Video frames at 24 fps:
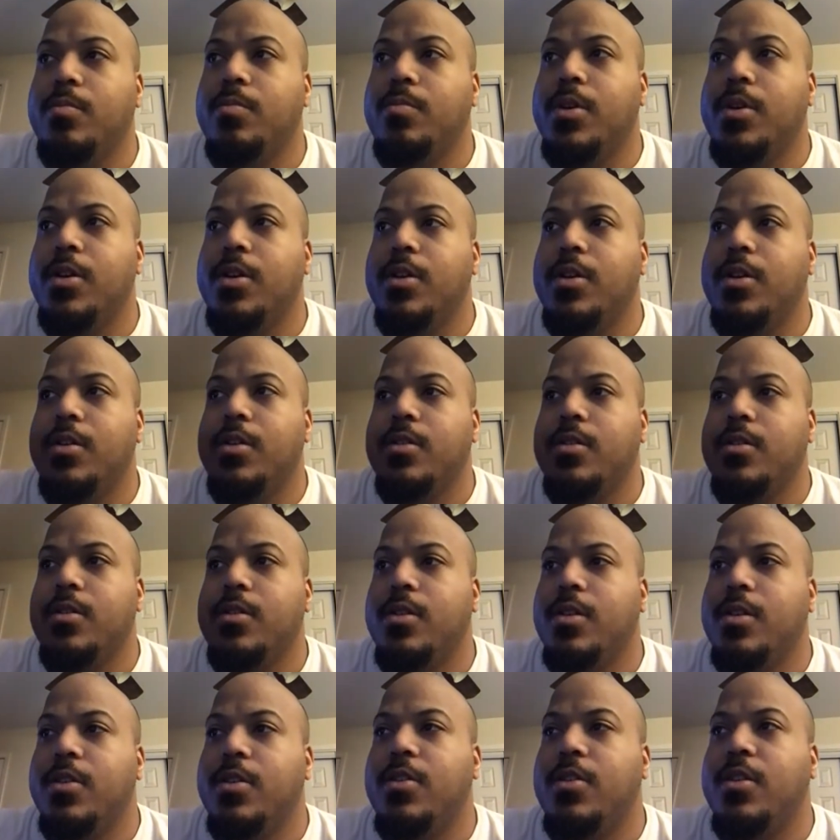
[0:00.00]
but
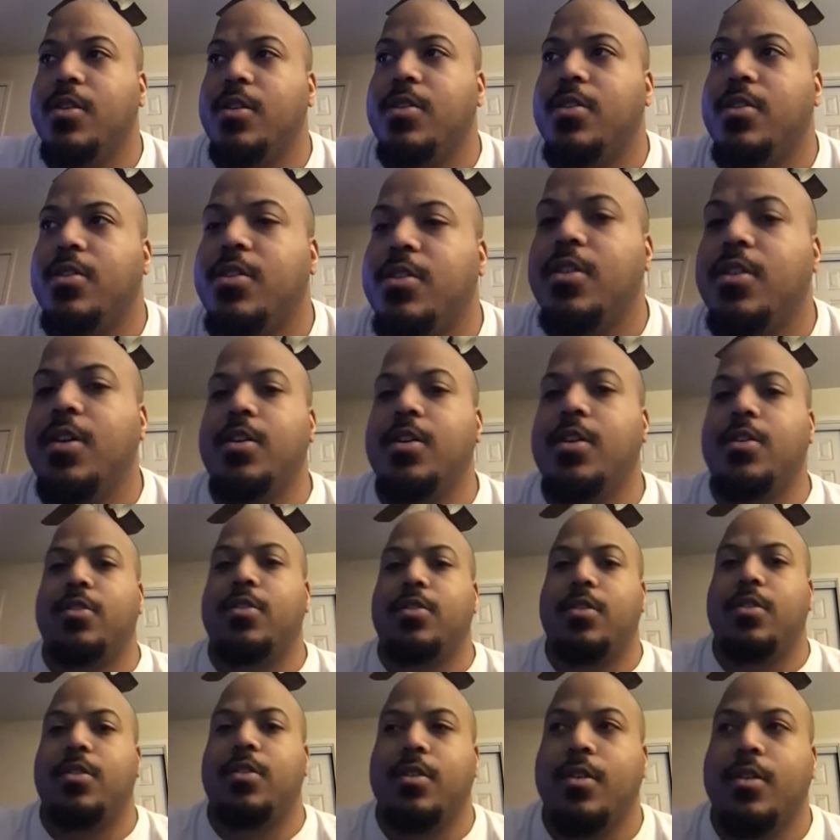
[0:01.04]
it just
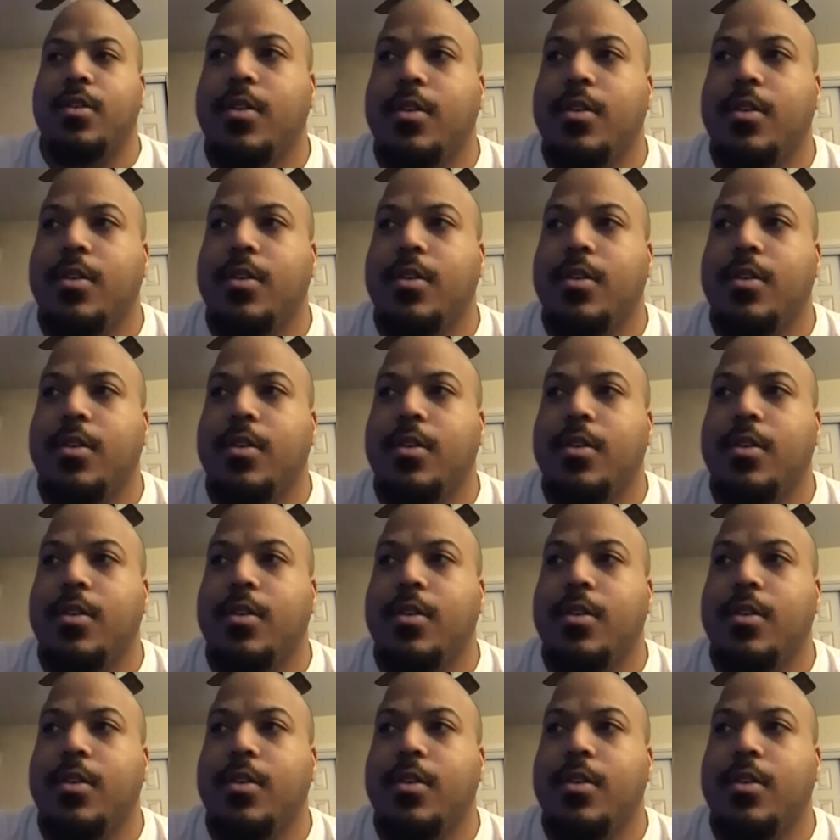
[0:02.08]
sucks